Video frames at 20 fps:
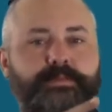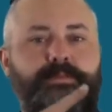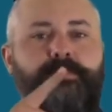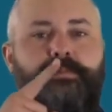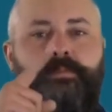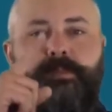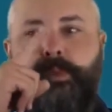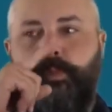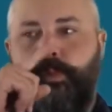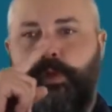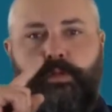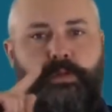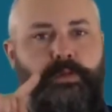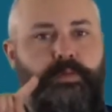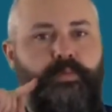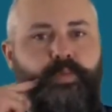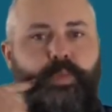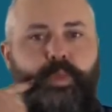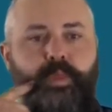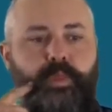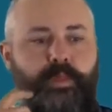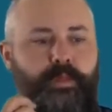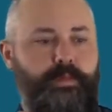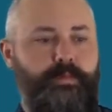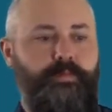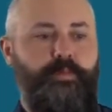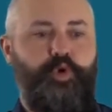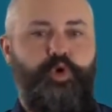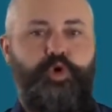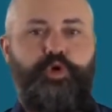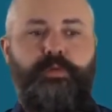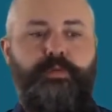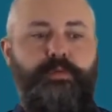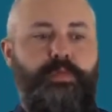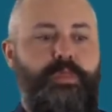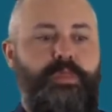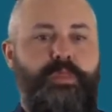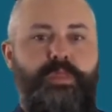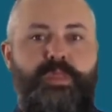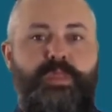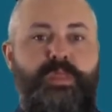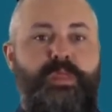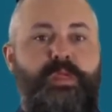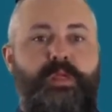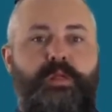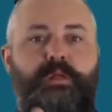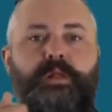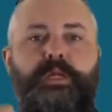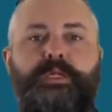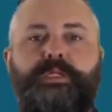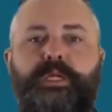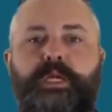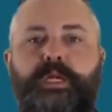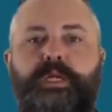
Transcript: may deliberately release anthrax to cause illness.